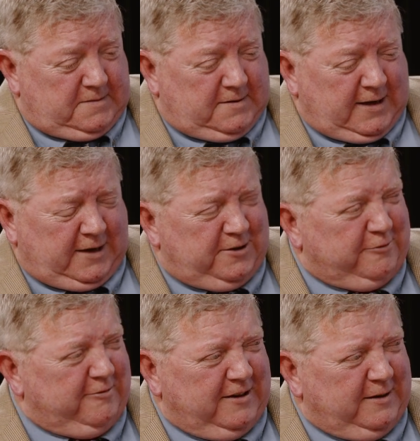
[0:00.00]
had you
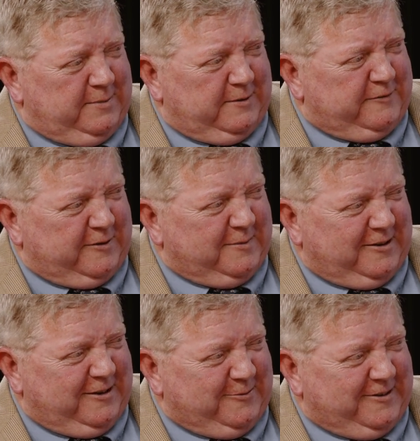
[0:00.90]
really been
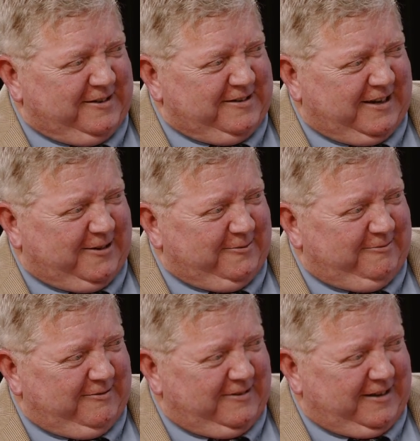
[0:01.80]
familiar with the
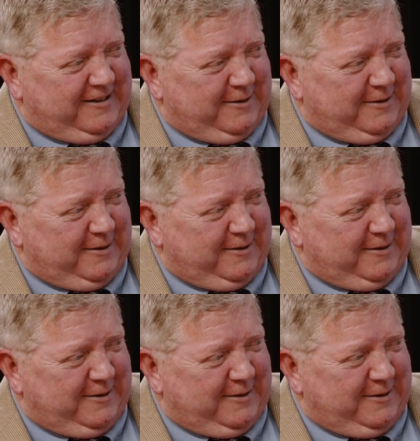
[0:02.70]
town at that